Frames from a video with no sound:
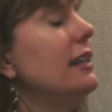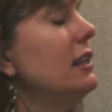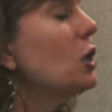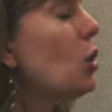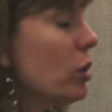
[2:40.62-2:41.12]

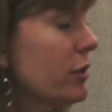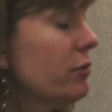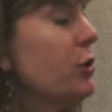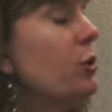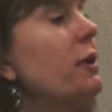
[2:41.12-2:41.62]
In the
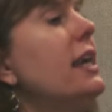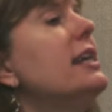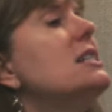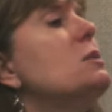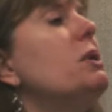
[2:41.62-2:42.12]
courtroom,
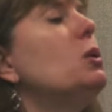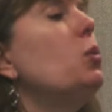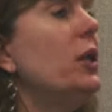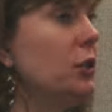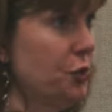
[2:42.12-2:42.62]
it is
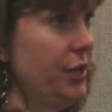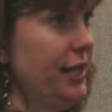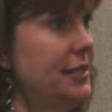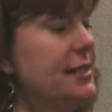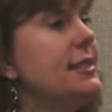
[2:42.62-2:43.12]

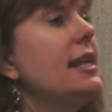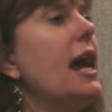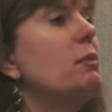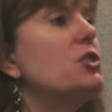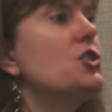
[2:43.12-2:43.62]
bewildering to see
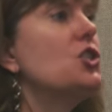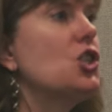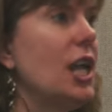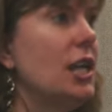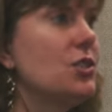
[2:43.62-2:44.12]
how much has
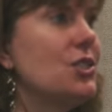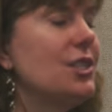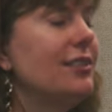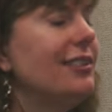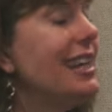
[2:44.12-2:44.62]

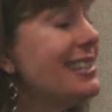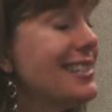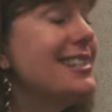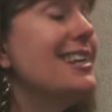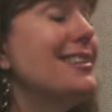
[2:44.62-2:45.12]
changed, yet
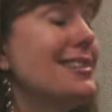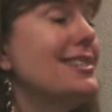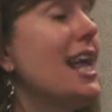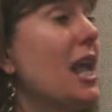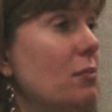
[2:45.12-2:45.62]
stayed the
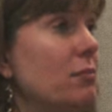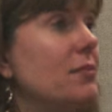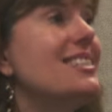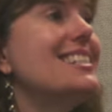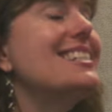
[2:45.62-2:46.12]
same,
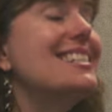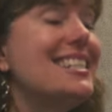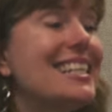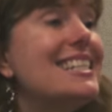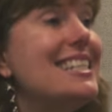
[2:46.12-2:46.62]
since
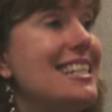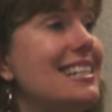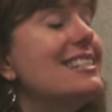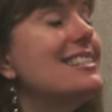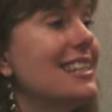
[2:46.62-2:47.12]

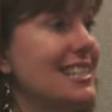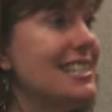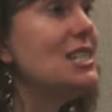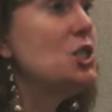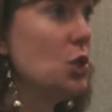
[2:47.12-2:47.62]

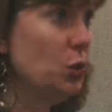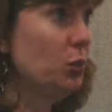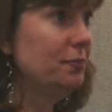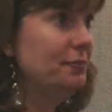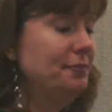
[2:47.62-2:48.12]
1662.
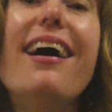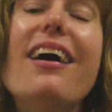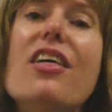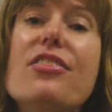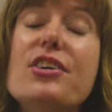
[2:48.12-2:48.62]

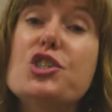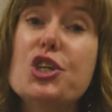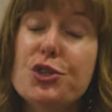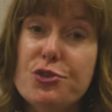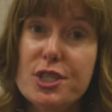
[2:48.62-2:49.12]
The
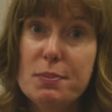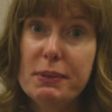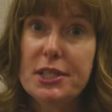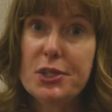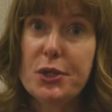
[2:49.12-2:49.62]
Children's
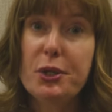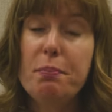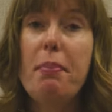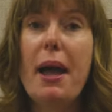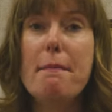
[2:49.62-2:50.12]

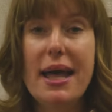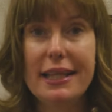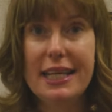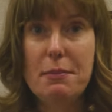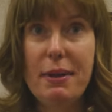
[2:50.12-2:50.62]
Blizzard by
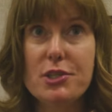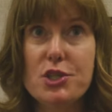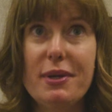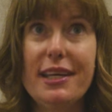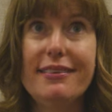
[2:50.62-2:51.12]
Melanie
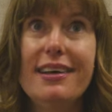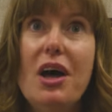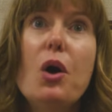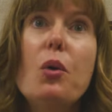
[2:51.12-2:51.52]
Benjamin.